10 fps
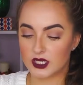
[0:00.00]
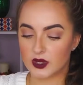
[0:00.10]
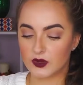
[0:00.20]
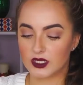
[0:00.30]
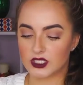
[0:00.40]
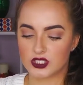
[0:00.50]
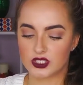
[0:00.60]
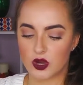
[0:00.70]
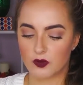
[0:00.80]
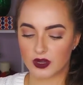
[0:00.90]
tone. It's
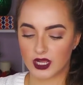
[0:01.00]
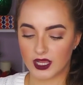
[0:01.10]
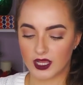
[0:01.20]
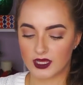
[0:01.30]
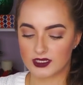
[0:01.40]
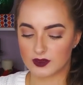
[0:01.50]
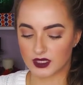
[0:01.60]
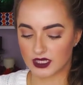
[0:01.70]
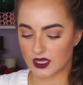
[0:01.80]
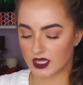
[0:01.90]
so pretty and
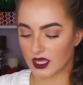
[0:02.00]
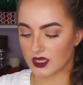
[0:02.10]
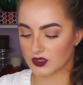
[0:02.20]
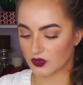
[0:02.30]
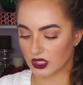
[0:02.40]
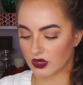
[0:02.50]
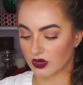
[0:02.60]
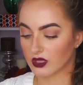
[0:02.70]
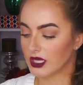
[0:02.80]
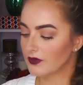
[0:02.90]
something that I think is really
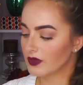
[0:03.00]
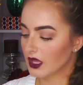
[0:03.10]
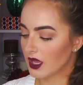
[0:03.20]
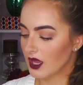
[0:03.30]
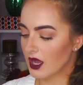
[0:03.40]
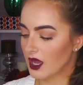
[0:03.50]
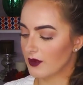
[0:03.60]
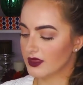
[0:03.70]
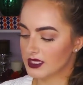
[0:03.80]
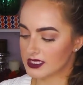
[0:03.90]
girly.
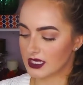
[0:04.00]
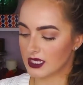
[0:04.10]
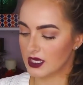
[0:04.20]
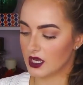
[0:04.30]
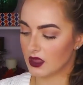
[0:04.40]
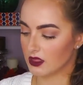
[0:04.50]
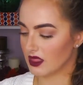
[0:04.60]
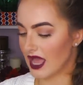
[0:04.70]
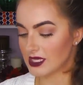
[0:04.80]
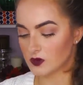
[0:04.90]
This
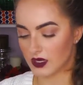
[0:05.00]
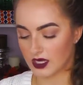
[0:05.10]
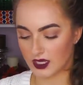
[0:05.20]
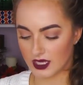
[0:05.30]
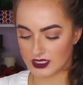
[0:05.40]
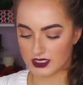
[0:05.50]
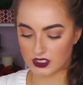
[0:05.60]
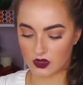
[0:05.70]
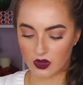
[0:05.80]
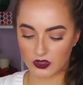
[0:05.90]
last one, I guess,
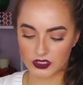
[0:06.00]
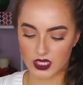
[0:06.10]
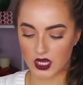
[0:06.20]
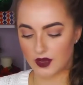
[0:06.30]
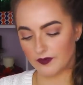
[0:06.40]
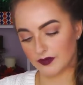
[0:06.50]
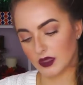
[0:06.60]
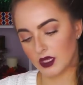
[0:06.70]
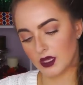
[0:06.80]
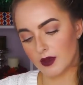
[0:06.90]
is called
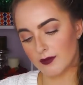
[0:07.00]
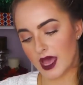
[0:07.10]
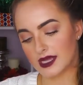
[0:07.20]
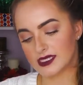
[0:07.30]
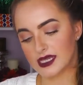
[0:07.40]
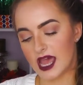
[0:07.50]
Madison